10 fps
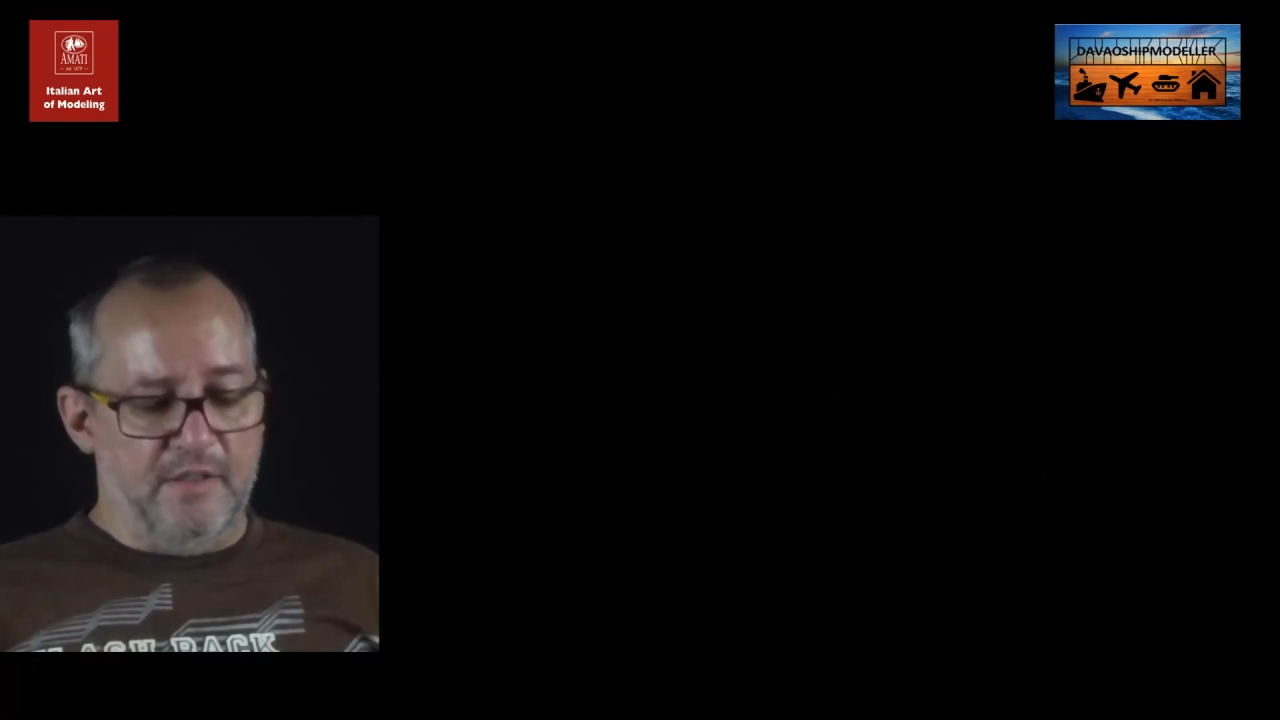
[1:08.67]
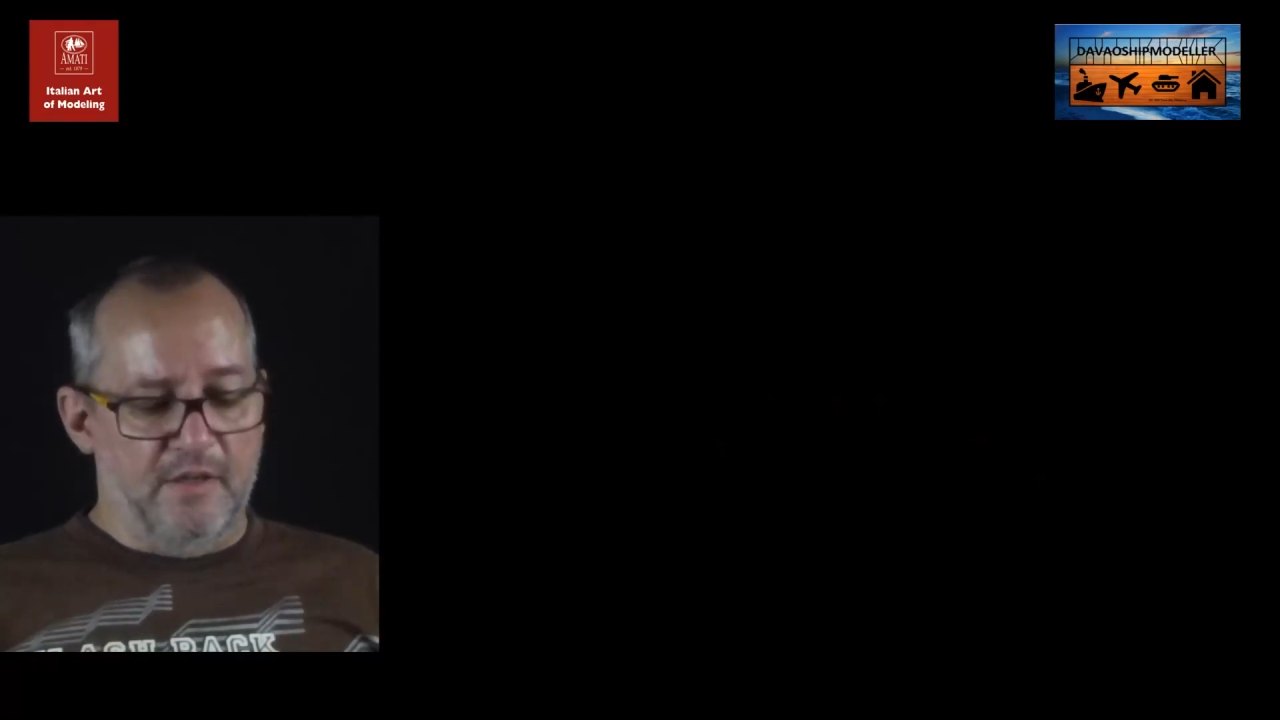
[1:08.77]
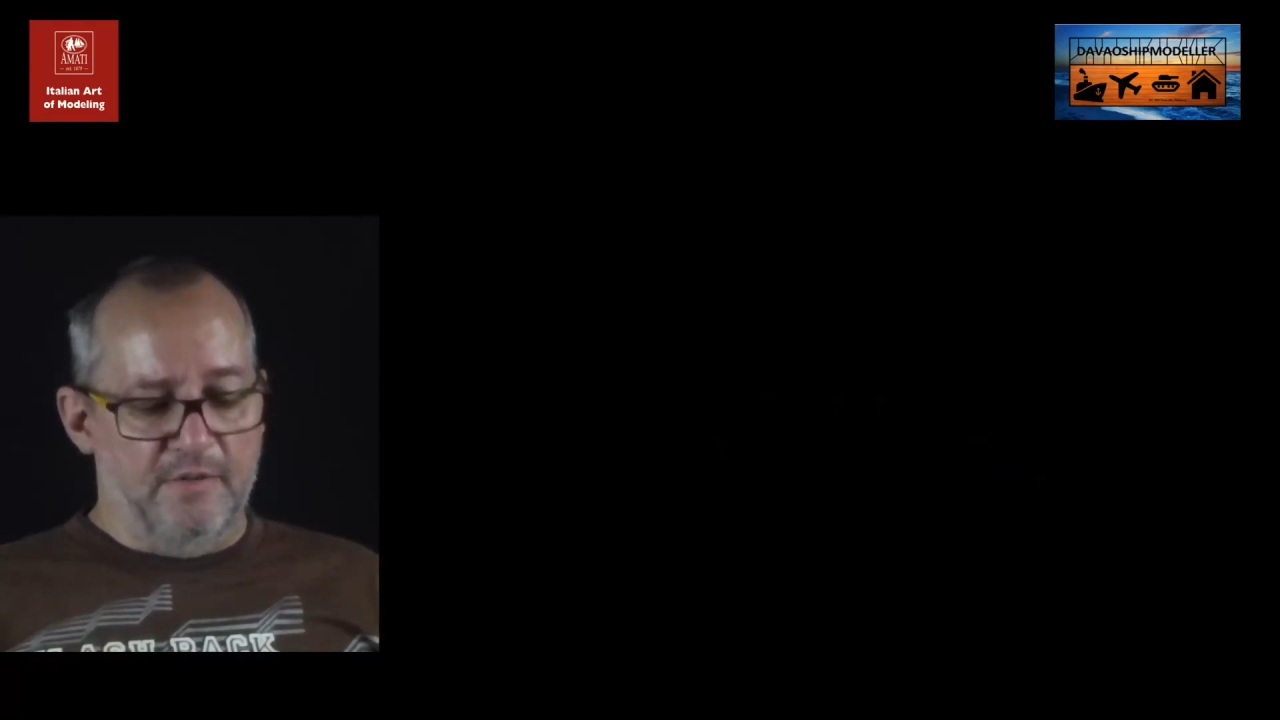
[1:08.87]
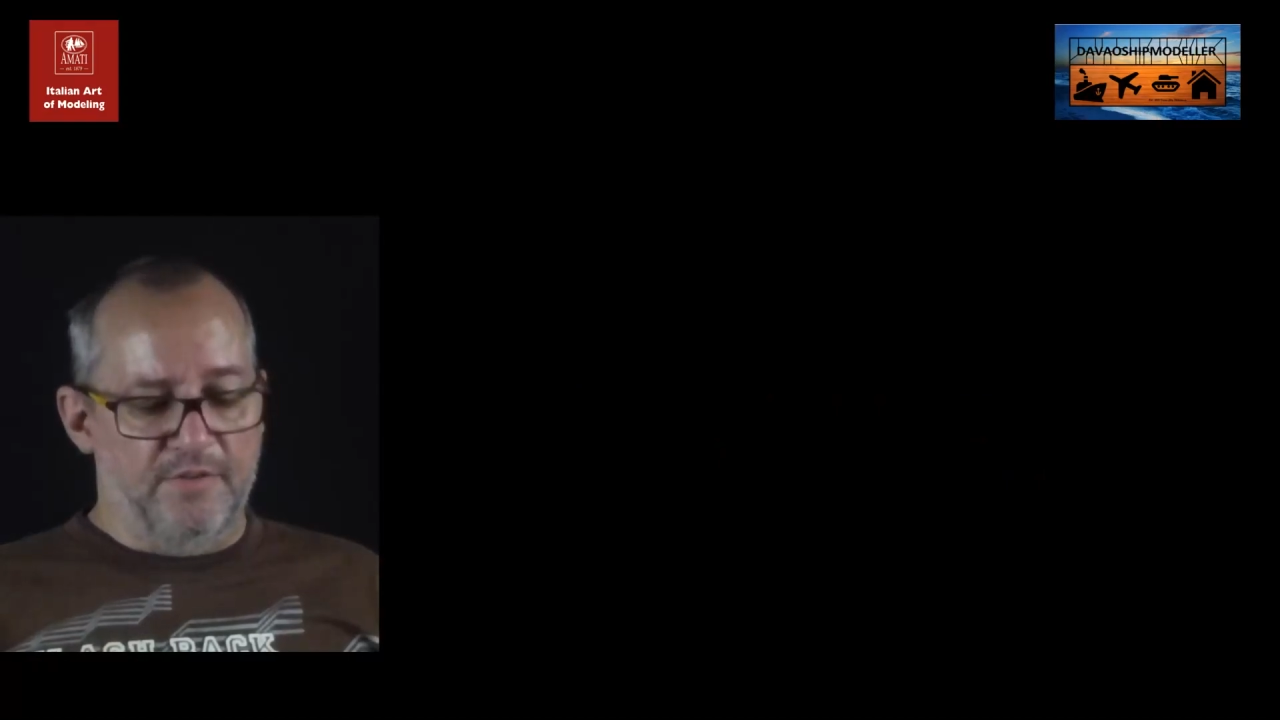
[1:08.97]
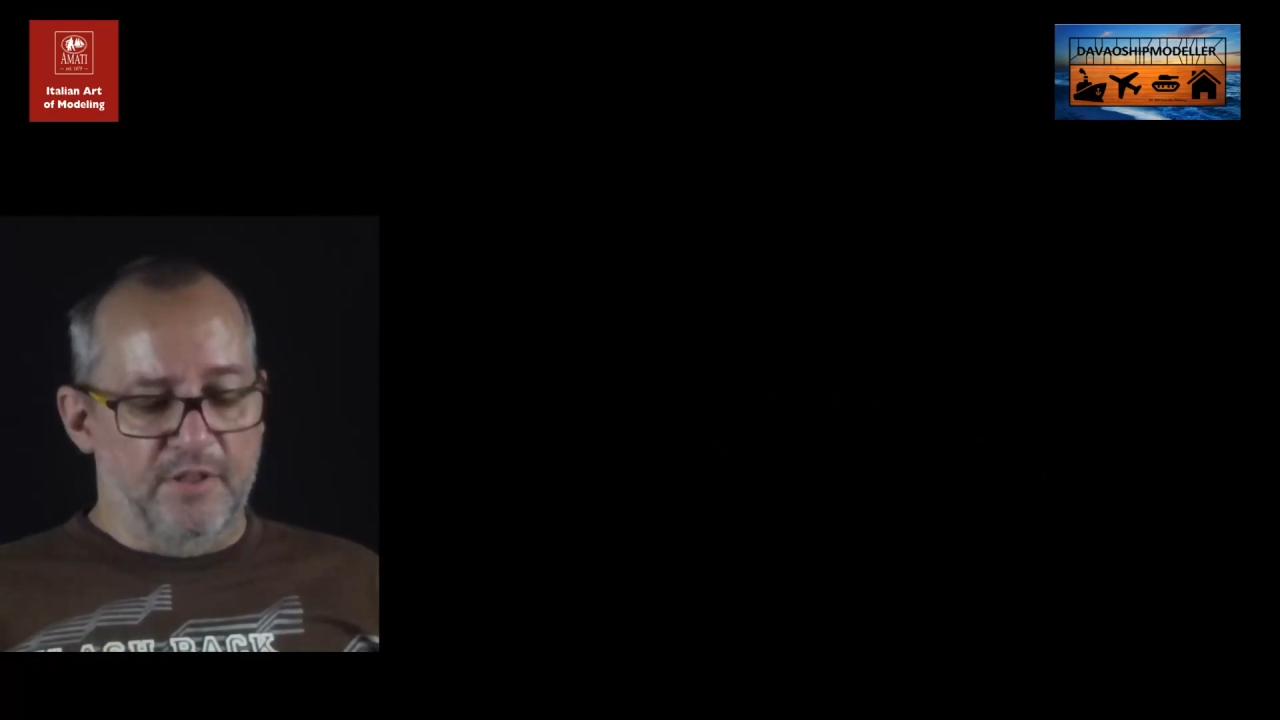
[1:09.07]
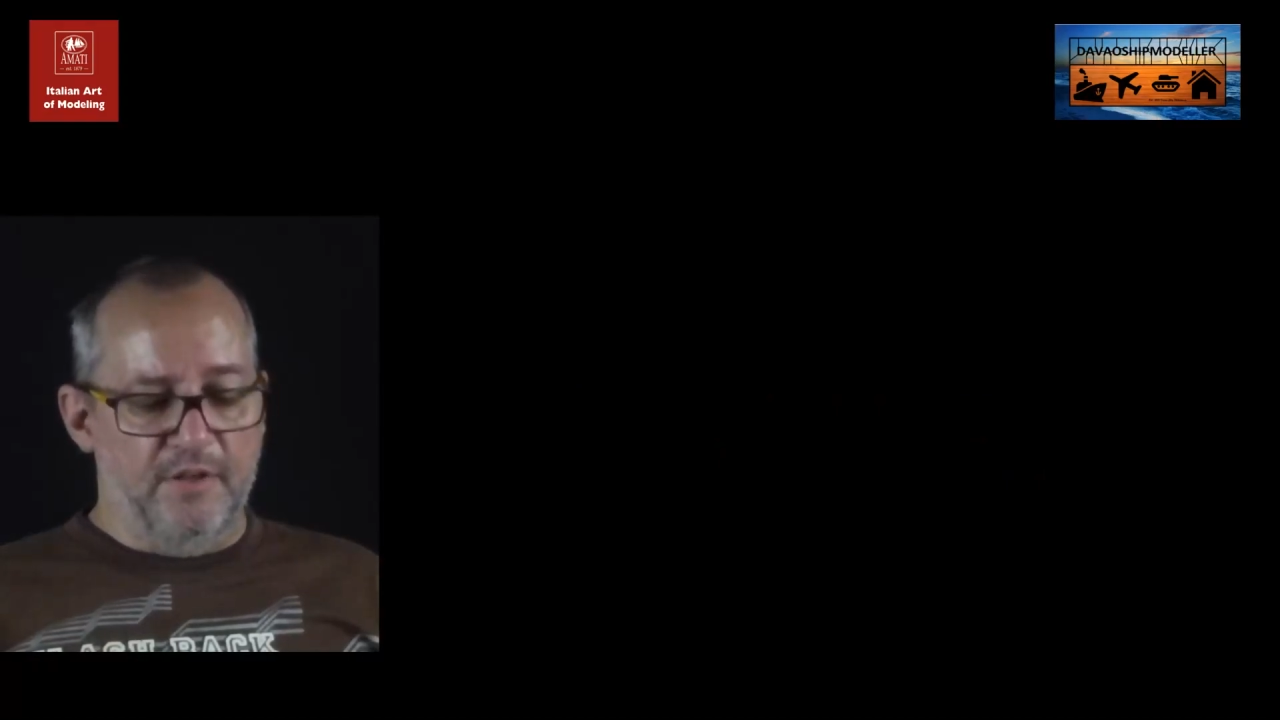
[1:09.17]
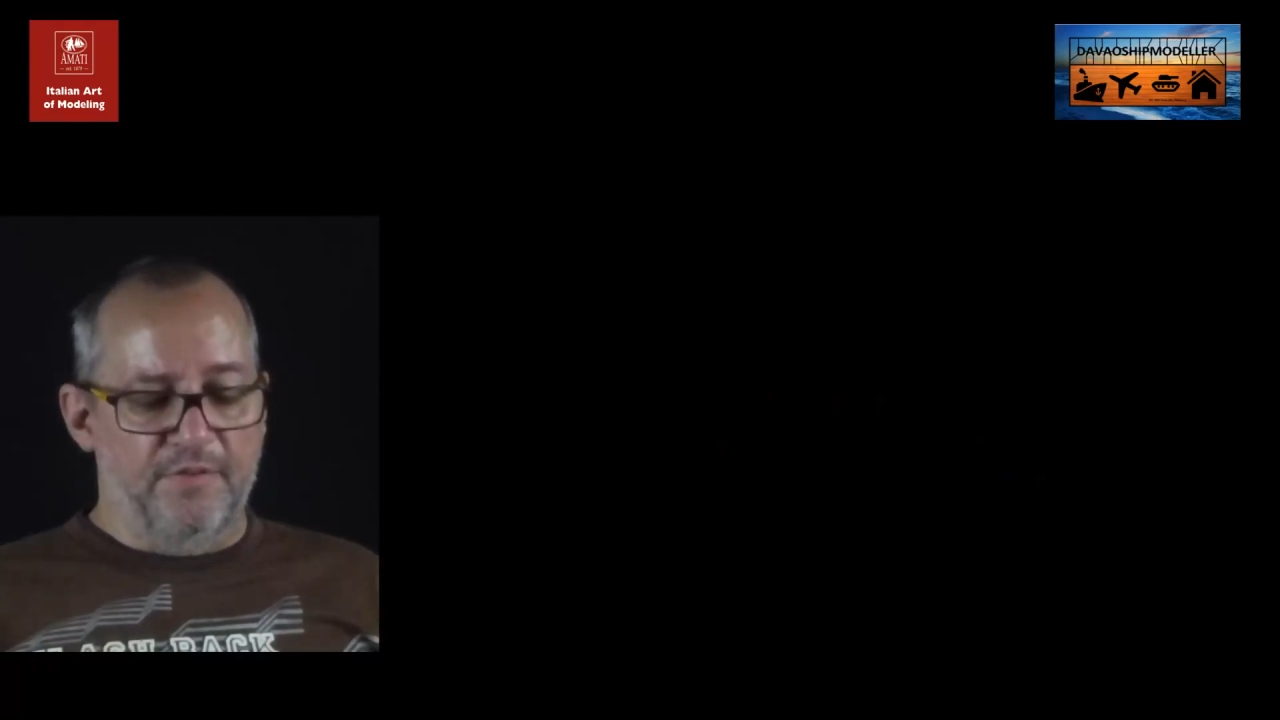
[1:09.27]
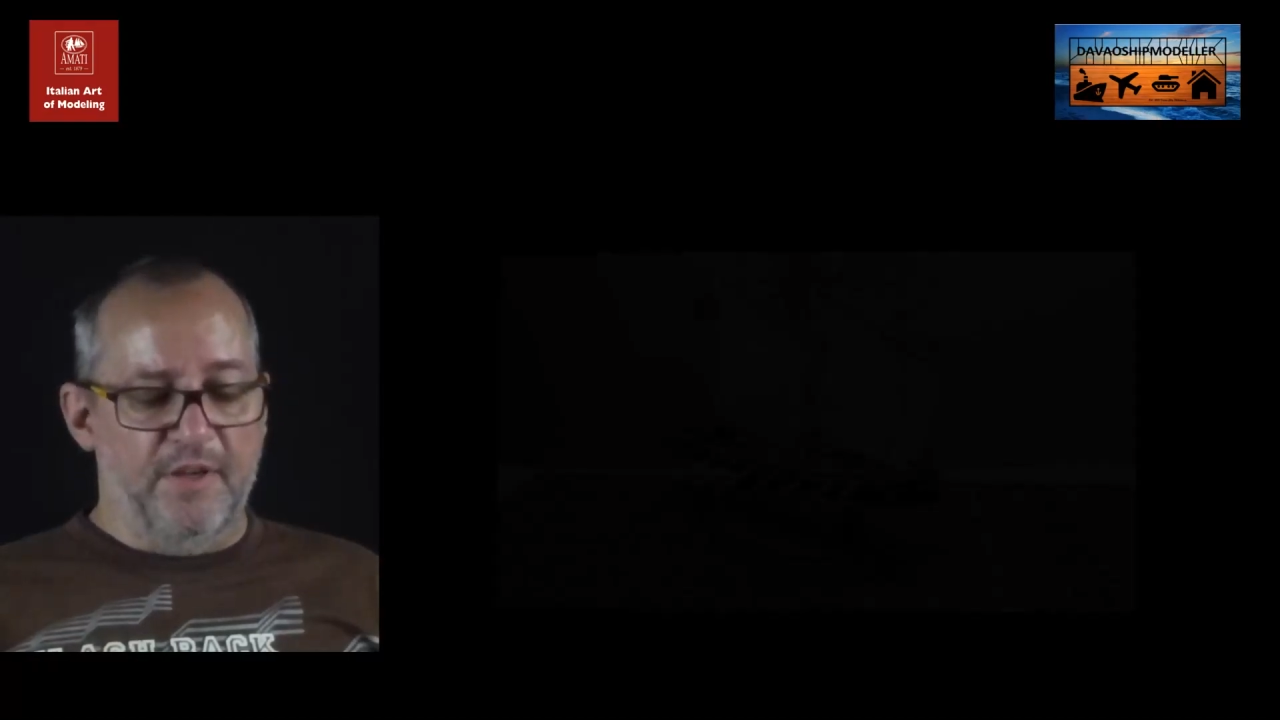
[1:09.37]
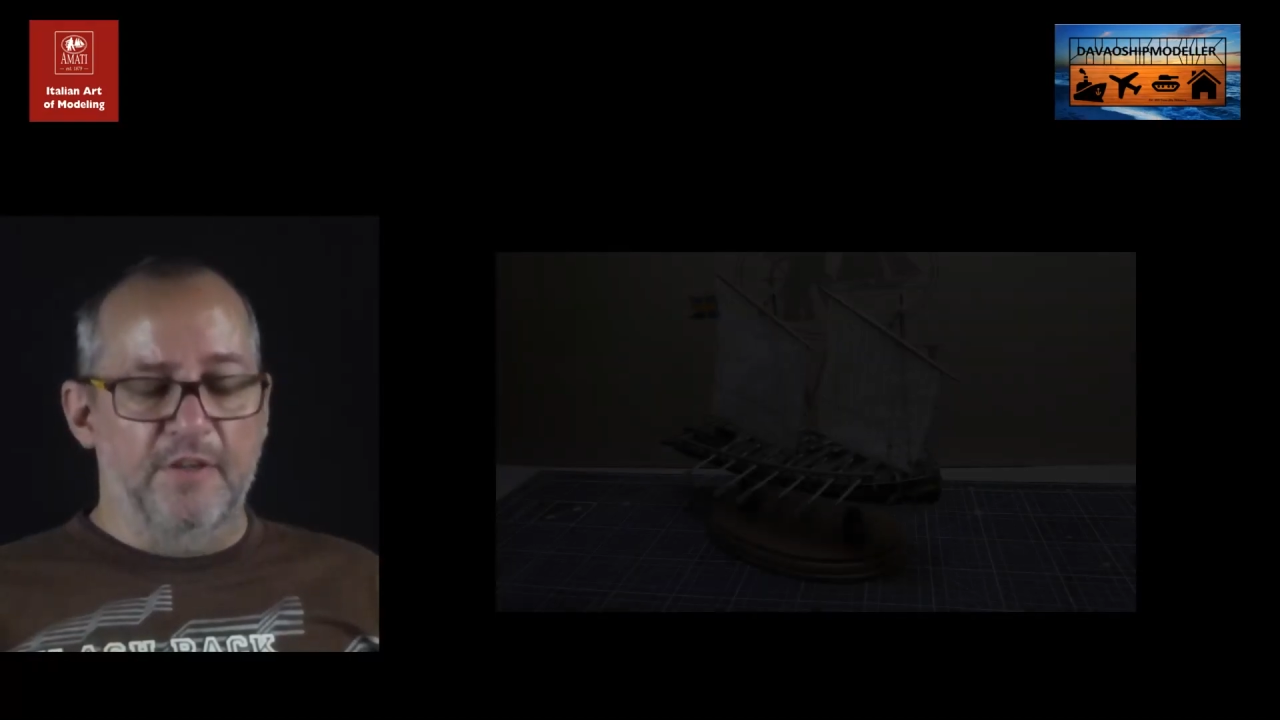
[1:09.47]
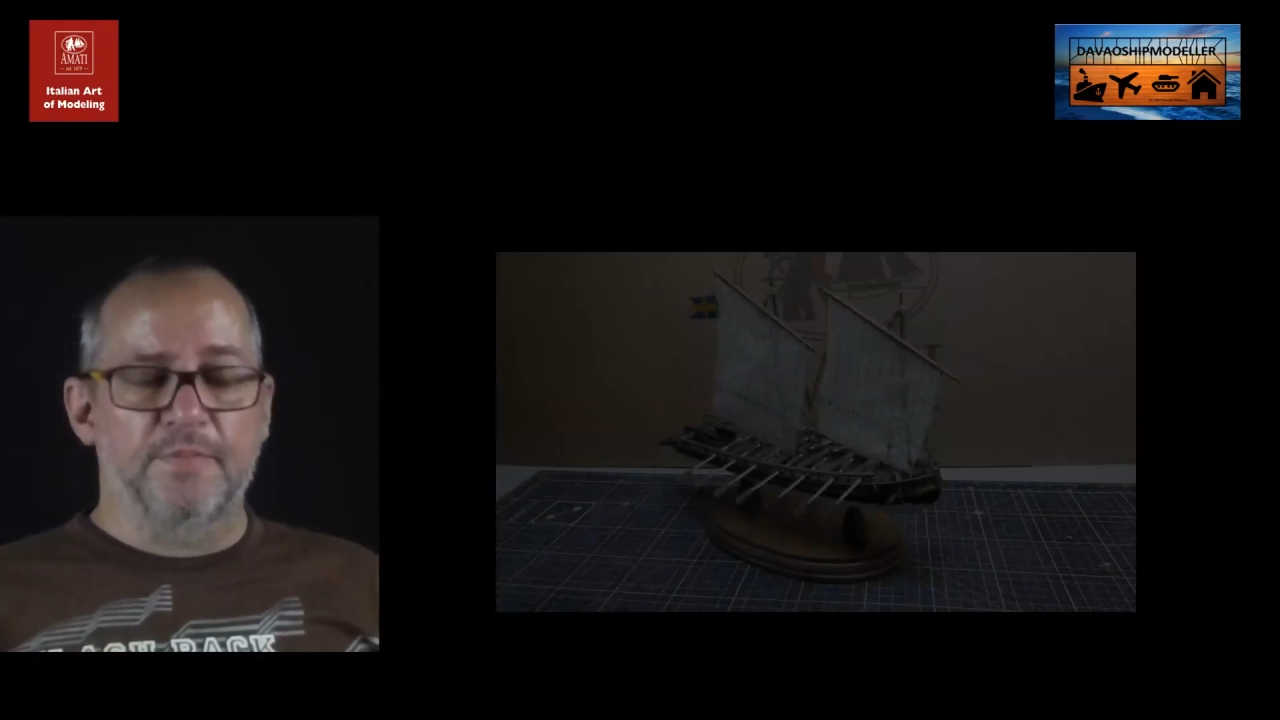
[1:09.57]
of
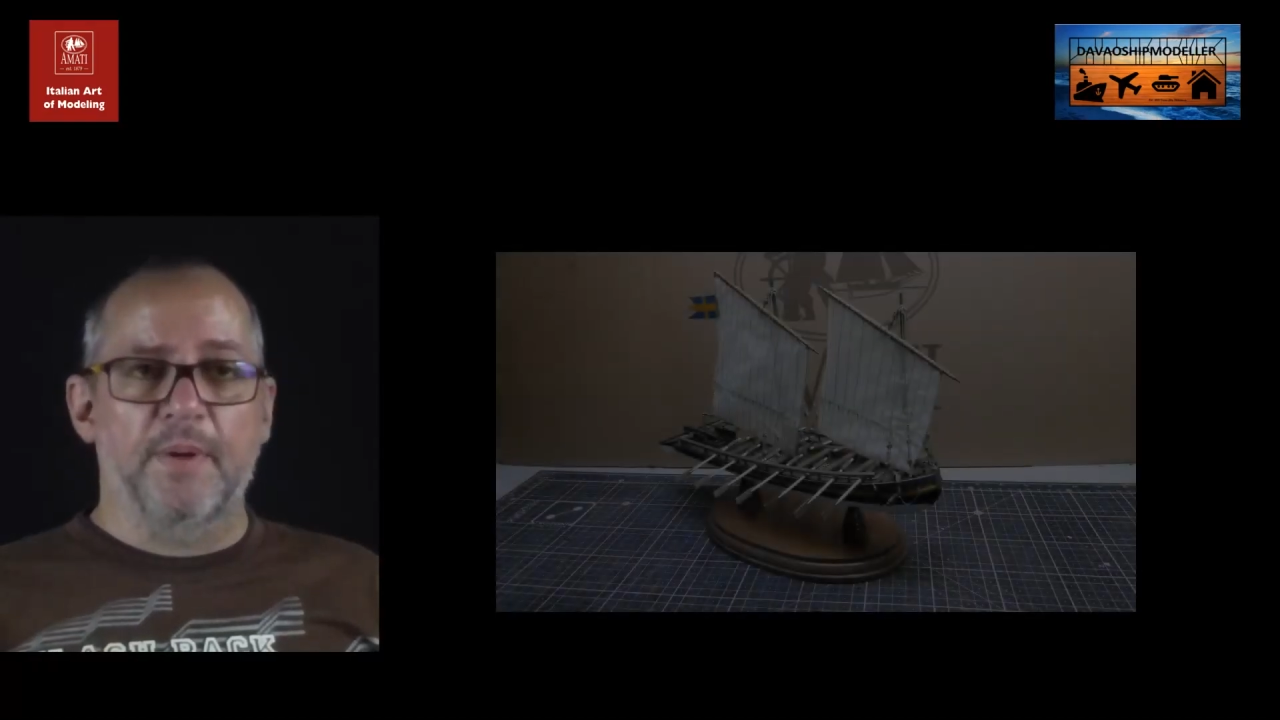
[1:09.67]
35